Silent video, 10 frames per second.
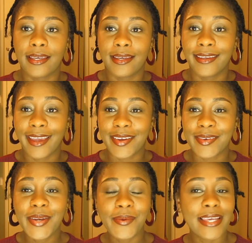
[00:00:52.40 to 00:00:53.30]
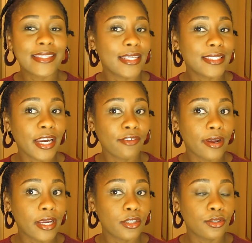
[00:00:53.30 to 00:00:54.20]
yeah, anyways, let's get
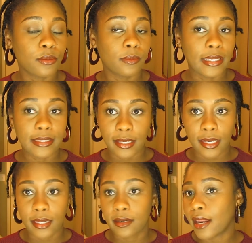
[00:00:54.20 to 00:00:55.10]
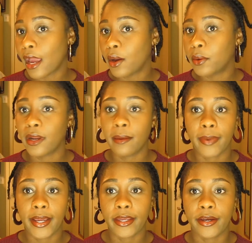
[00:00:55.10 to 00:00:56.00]
right into me taking down
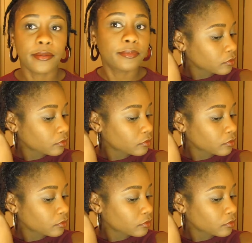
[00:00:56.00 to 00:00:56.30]
my hair.